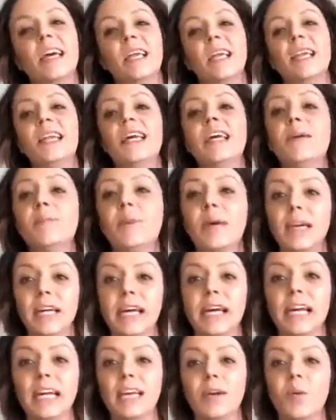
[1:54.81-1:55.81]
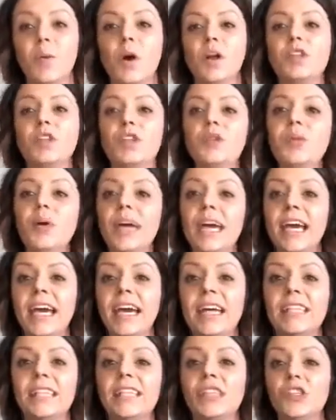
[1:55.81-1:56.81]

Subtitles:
the ability, once you hit